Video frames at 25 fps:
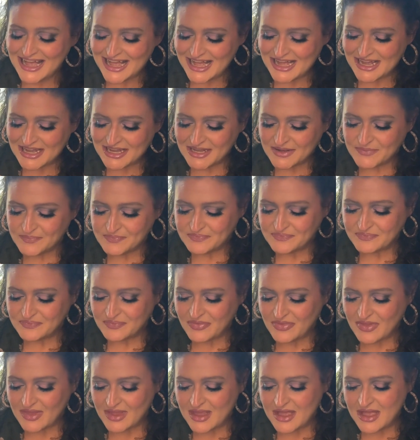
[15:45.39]
Um,
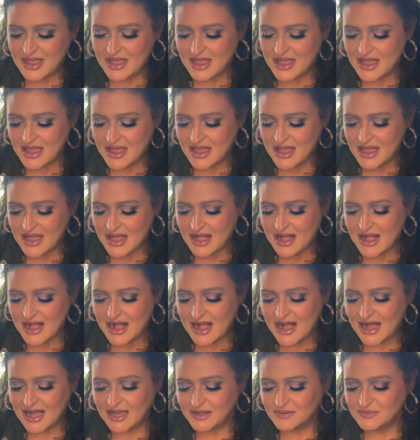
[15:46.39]

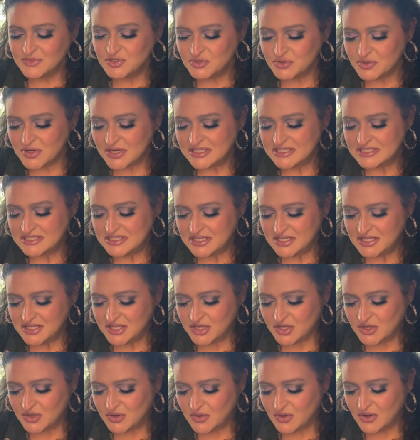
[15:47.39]
I am trusting
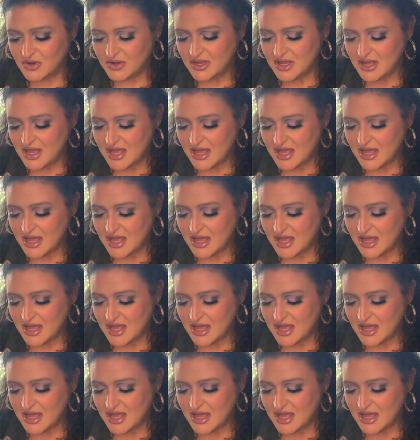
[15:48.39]
you,